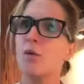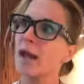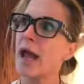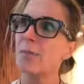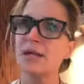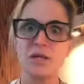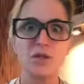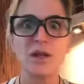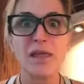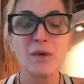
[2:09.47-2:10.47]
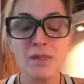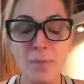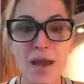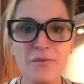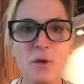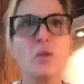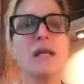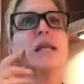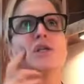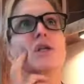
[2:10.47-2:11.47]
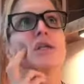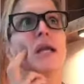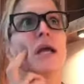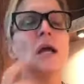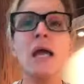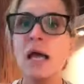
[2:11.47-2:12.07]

What happened yesterday that was mindful? What can I share today?